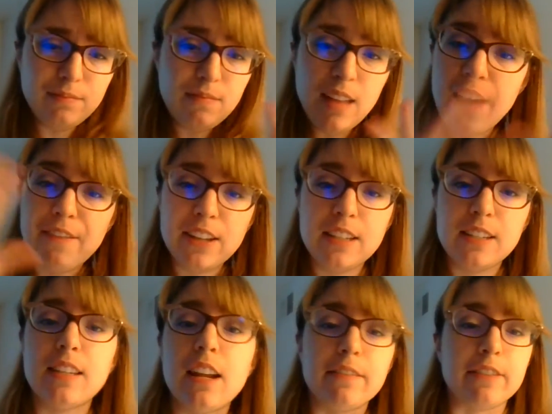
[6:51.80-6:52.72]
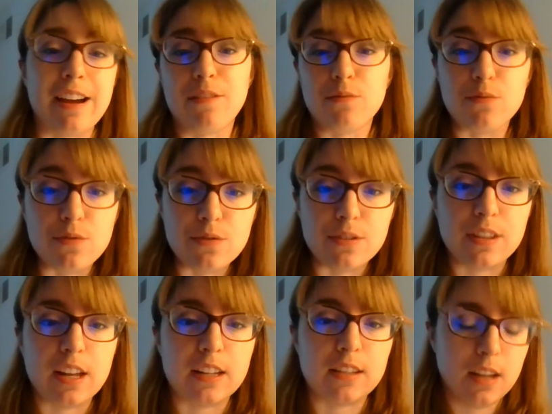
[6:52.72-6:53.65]
having the set of ground rules
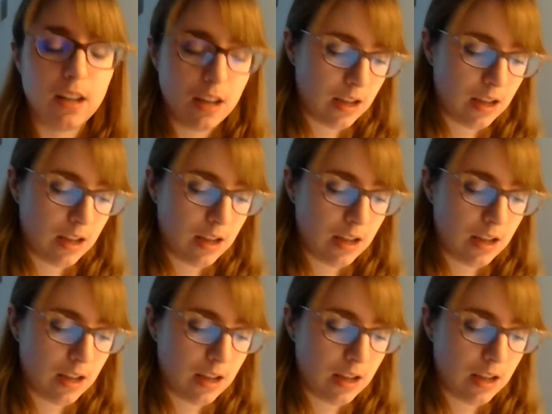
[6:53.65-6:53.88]
that's